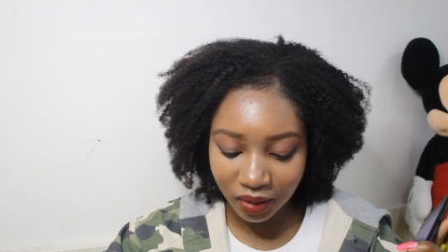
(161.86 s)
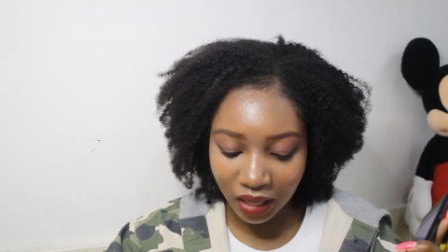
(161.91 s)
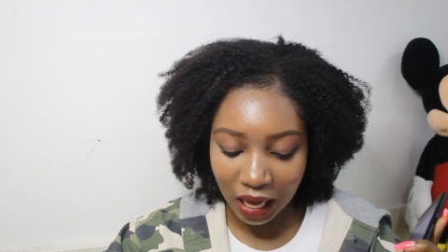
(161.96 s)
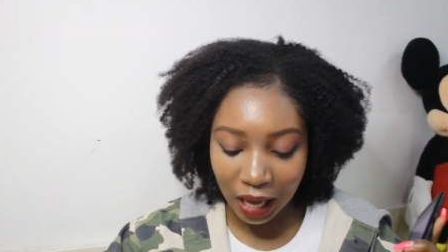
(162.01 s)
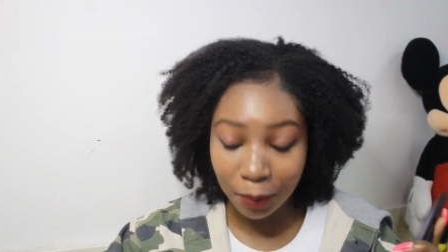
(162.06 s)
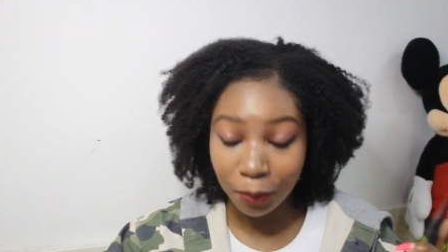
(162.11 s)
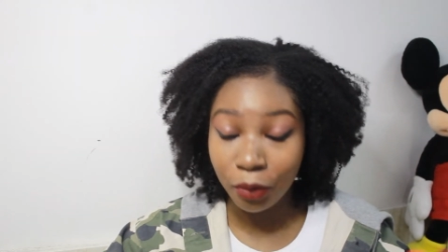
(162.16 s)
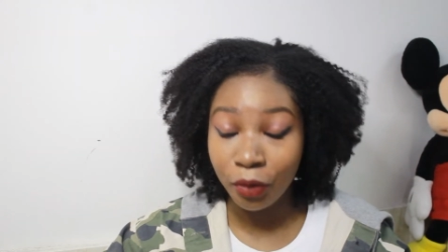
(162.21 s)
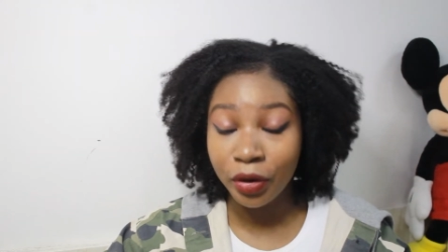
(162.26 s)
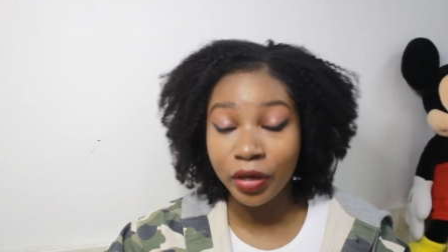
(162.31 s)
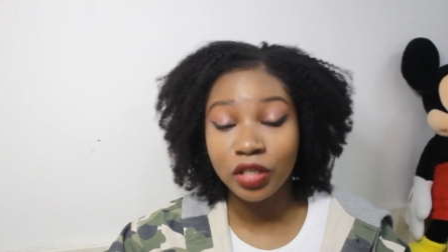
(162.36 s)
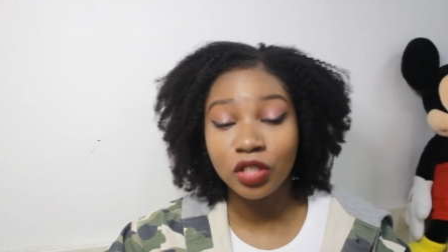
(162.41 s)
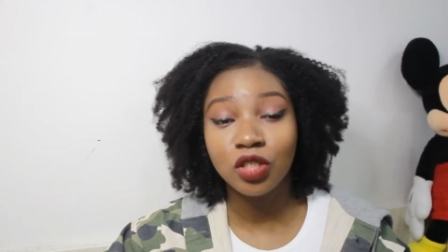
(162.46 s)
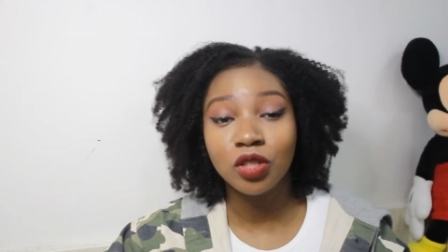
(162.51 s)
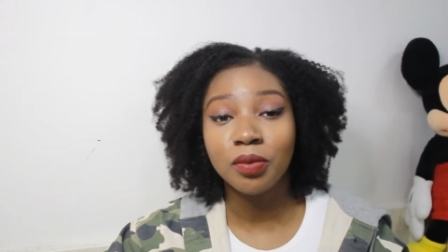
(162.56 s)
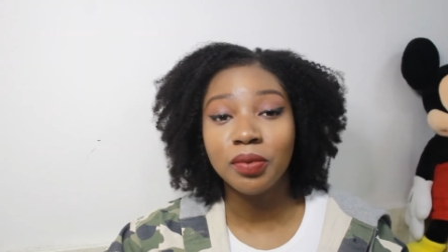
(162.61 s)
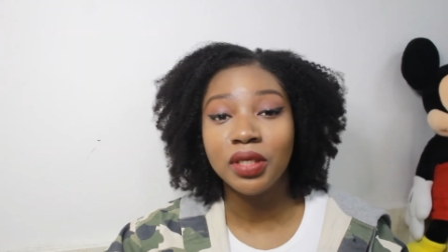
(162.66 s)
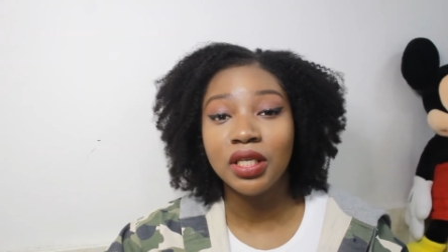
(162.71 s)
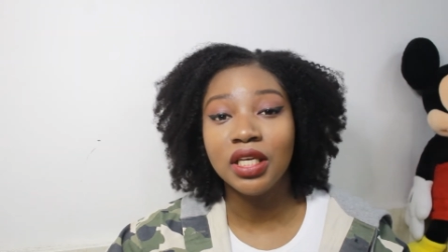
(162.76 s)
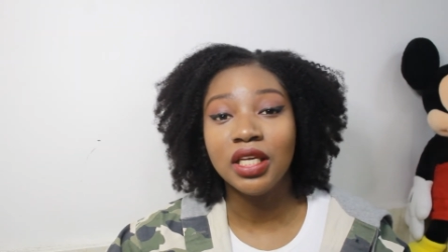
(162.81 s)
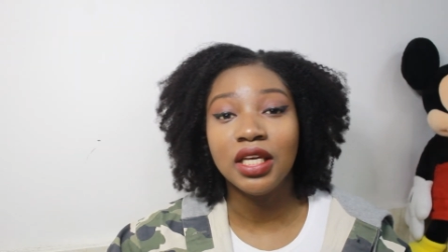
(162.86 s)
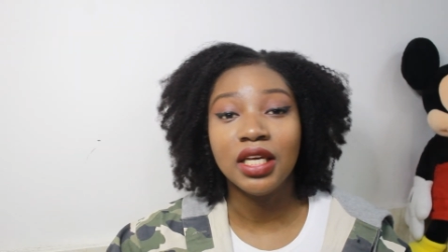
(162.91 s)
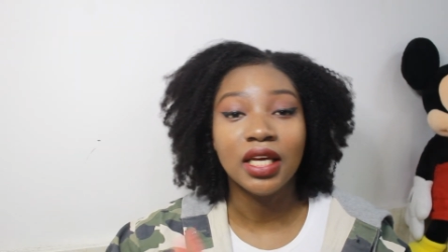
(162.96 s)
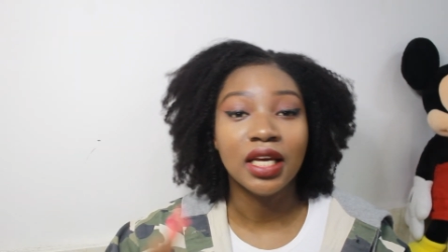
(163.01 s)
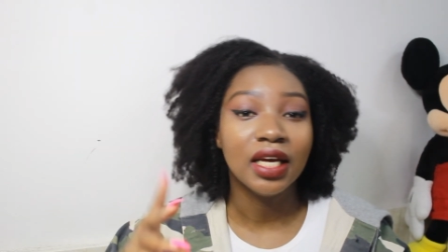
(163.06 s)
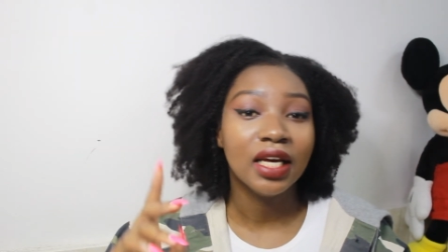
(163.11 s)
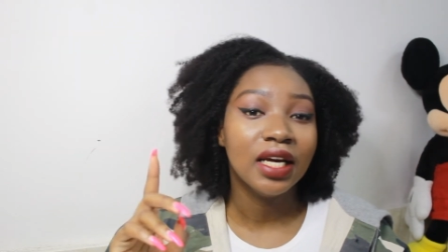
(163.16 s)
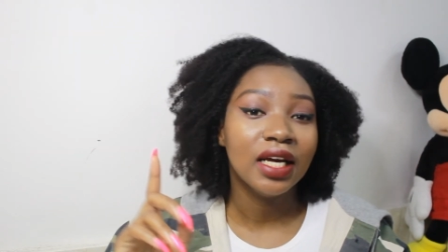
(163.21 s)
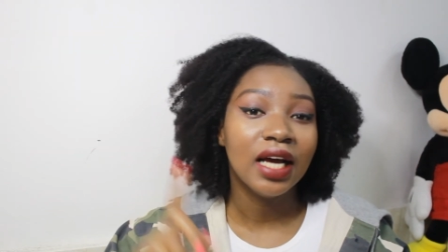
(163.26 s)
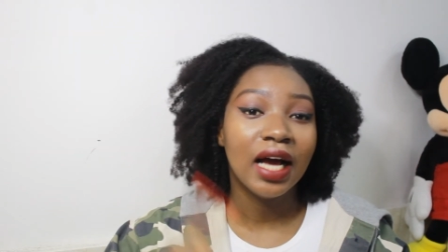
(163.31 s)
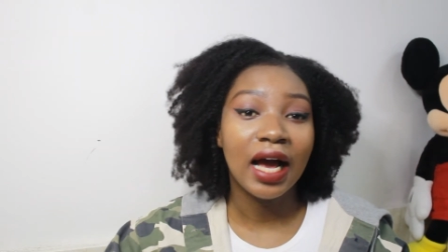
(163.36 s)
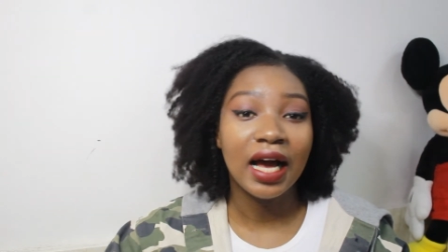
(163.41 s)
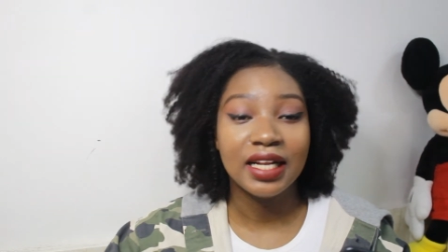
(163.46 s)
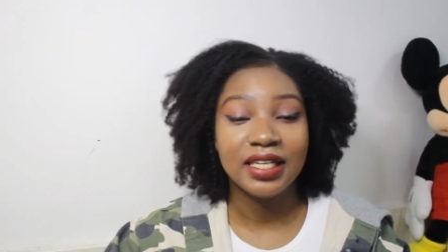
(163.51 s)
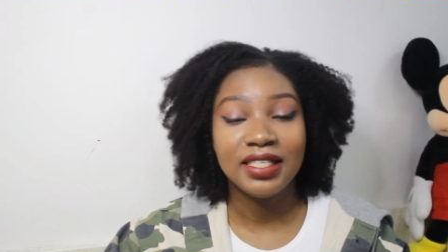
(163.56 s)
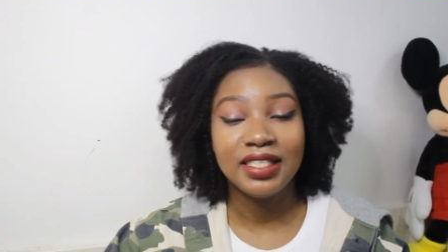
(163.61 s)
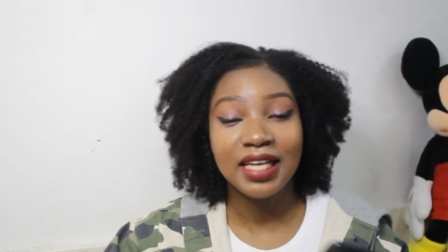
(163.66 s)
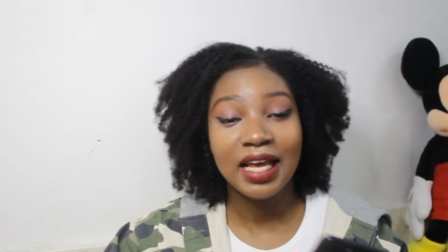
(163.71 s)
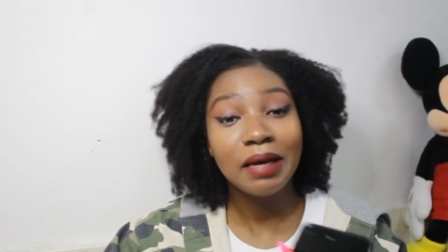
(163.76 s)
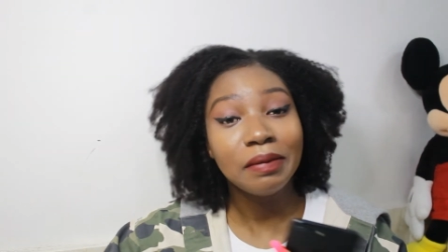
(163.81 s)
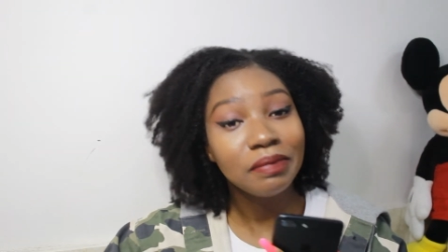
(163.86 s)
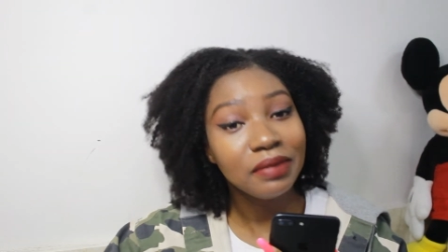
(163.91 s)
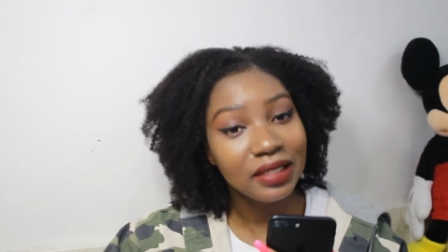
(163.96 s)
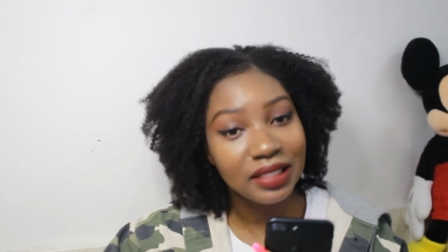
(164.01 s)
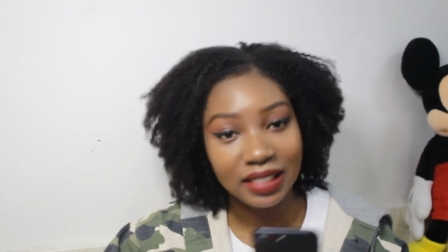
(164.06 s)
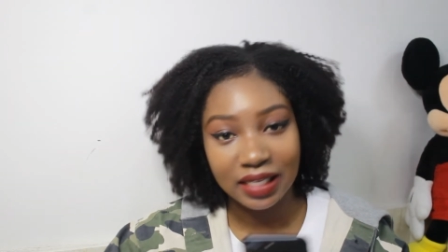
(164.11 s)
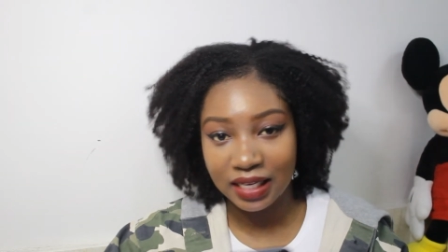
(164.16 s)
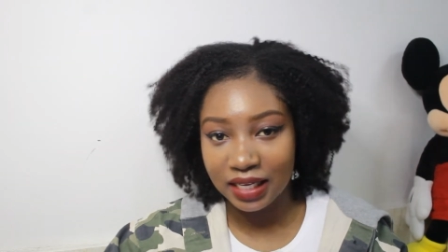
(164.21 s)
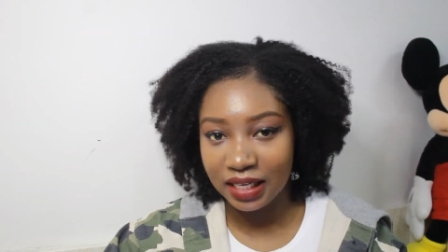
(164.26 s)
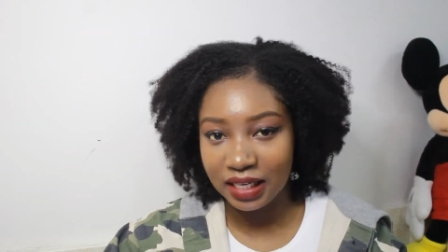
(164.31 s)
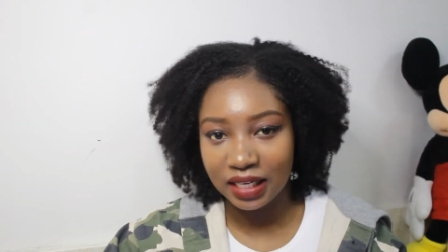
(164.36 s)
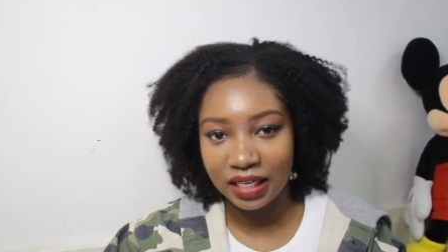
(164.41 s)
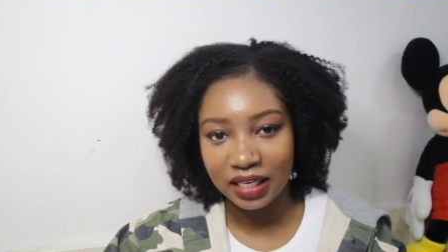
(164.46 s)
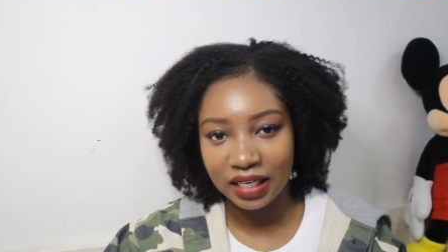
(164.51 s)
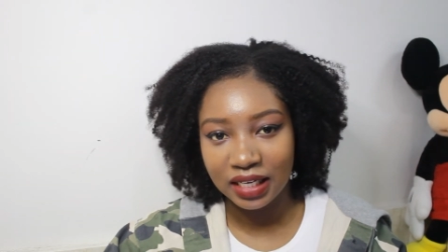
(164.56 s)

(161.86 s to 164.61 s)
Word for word: I'm going to be attempting